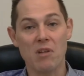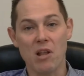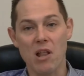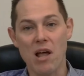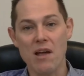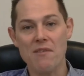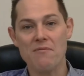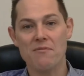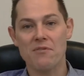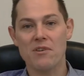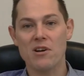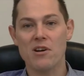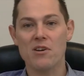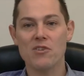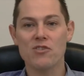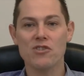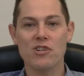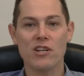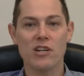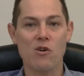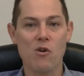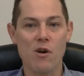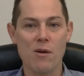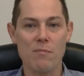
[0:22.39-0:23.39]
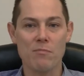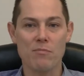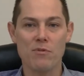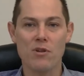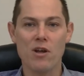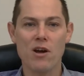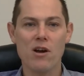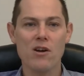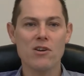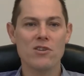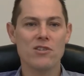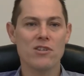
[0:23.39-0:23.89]
life coaching or
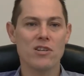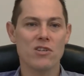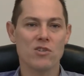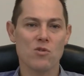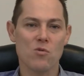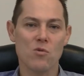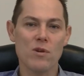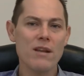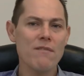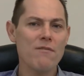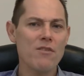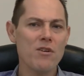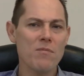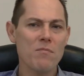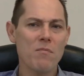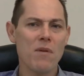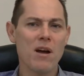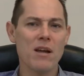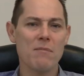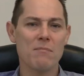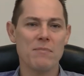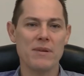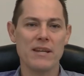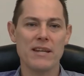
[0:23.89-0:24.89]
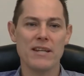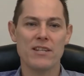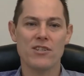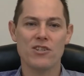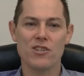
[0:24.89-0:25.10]
hypnosis or whatever it might be